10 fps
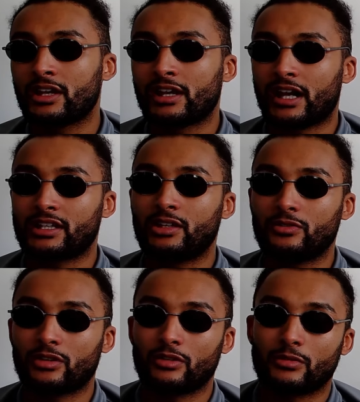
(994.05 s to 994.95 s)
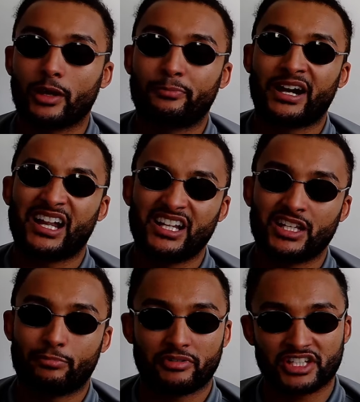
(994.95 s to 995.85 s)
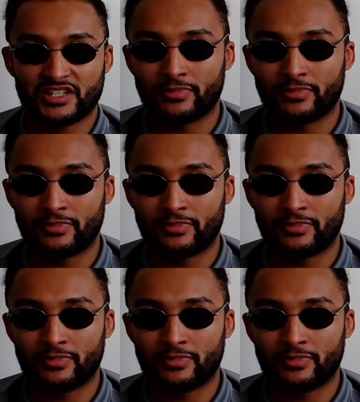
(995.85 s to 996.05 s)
and he'll do a Battle of the British